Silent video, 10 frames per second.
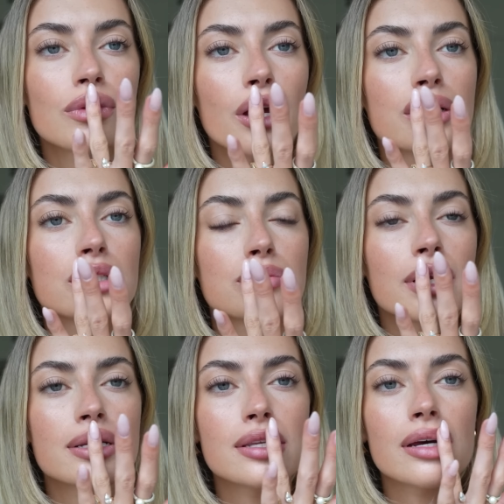I just
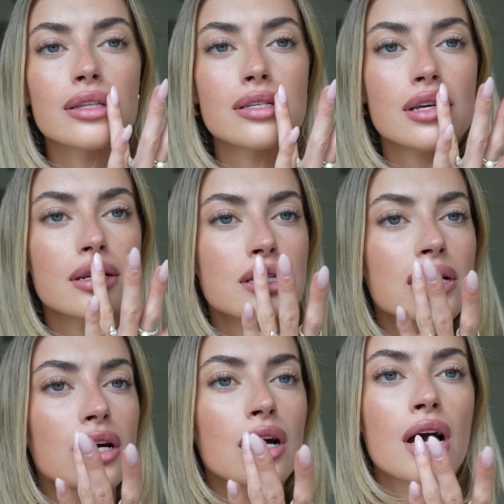place that in the
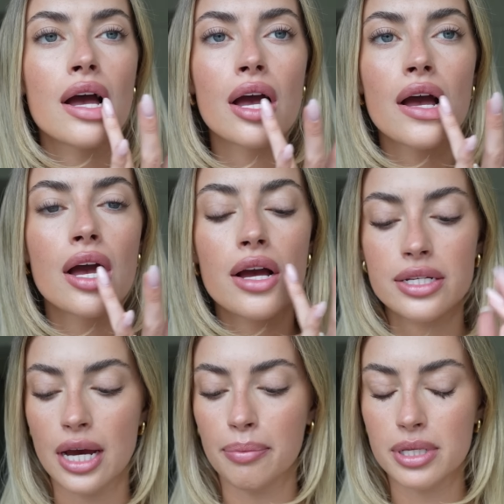center,
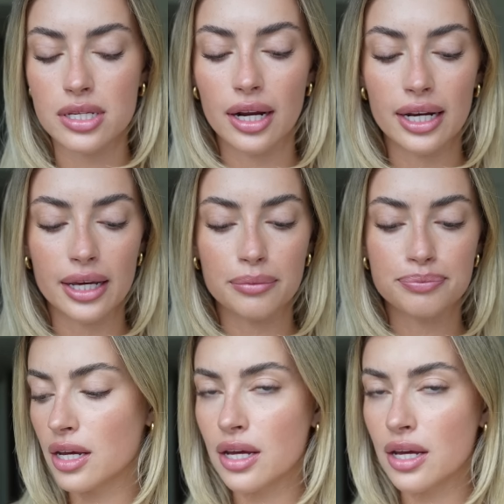tap it slightly.